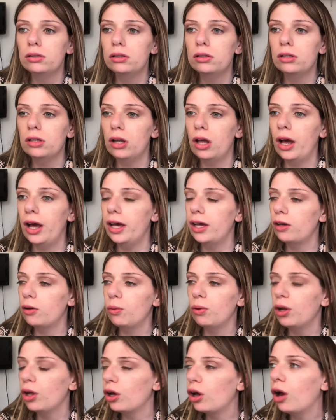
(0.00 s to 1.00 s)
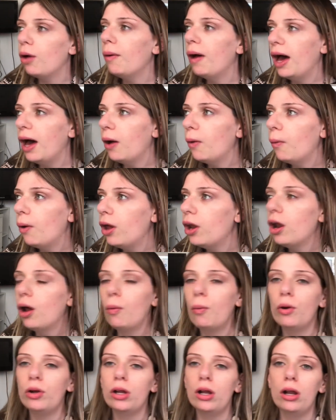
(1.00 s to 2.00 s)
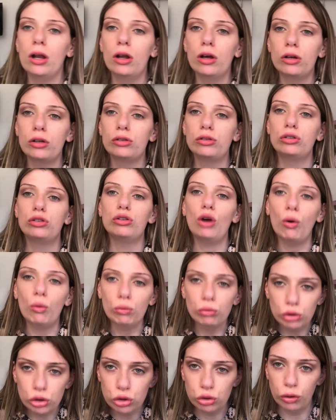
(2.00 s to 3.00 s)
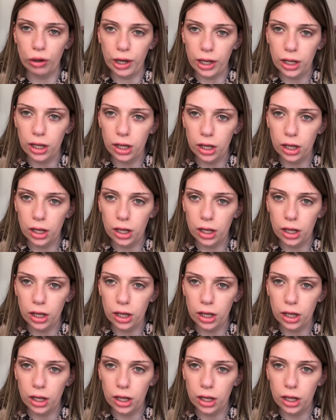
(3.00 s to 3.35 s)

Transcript: like when I go out and I want to look sultry.